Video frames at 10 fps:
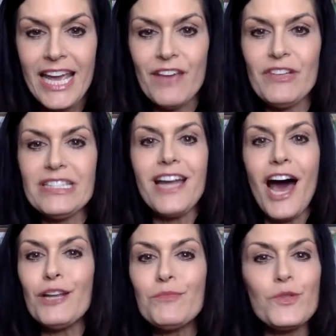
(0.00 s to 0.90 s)
If it's
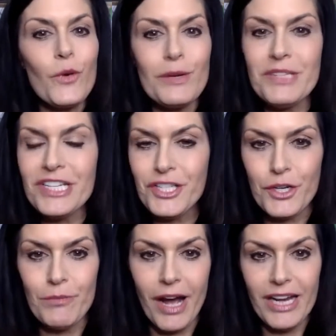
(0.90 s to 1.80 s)
not absorbed into
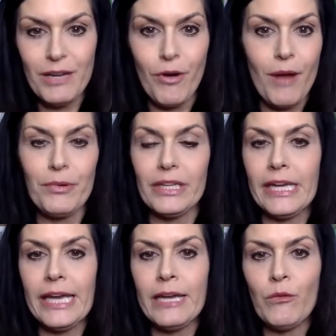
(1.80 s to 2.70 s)
your body
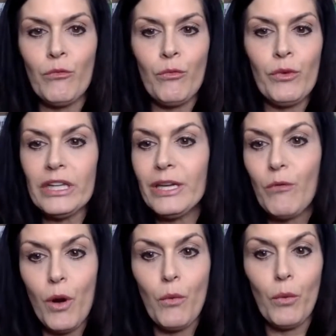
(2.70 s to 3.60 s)
properly, it really
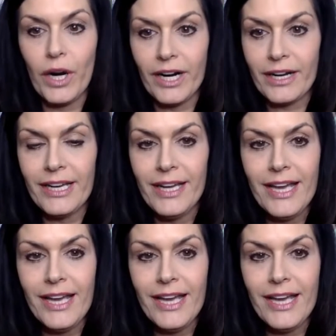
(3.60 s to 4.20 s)
won't work.